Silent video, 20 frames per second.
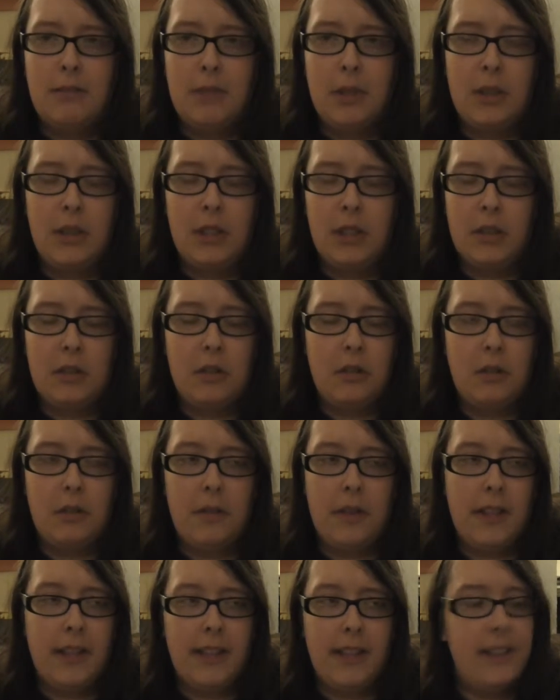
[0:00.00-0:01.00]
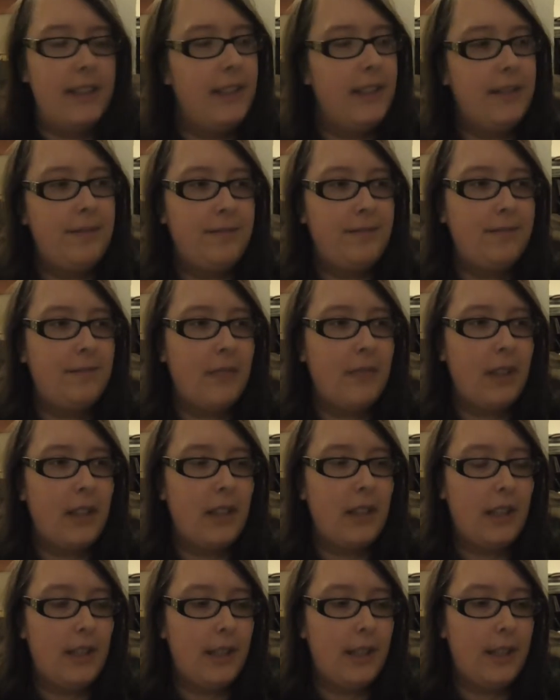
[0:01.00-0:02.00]
Busy stuff there.
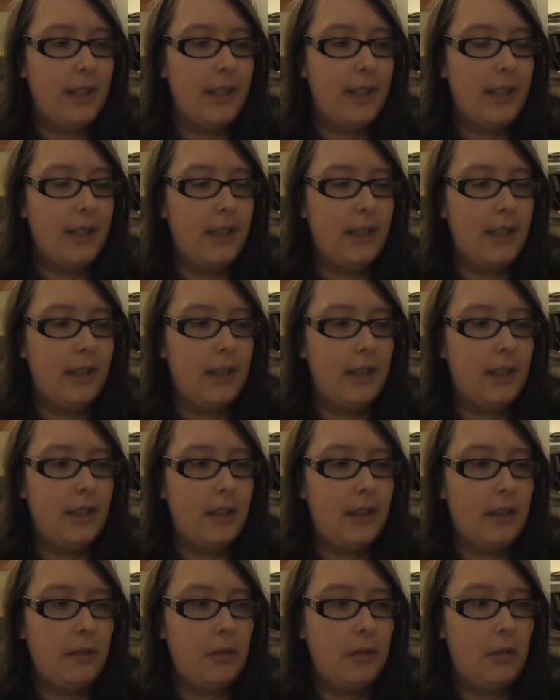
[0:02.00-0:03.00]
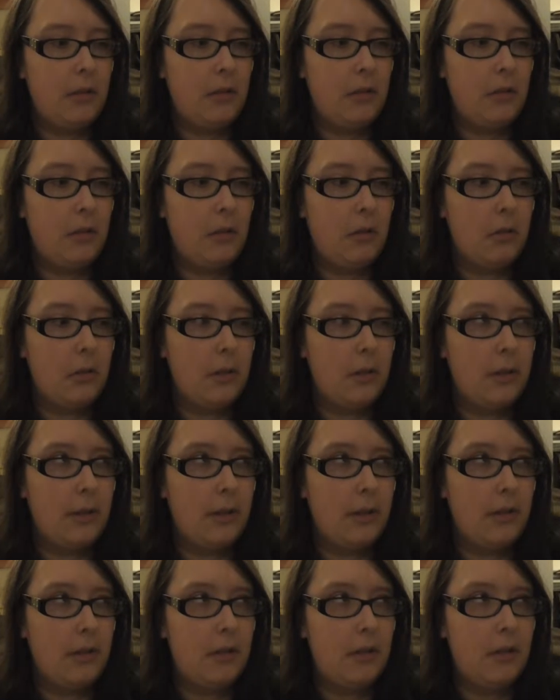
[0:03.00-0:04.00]
So what was I talking
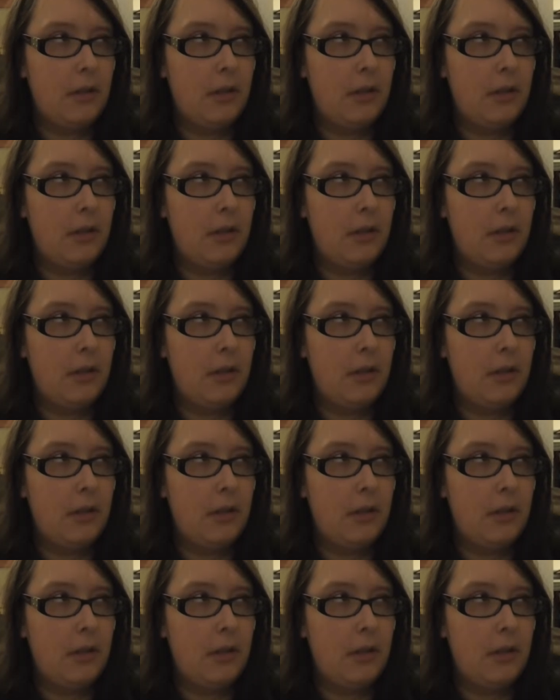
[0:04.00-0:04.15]
about?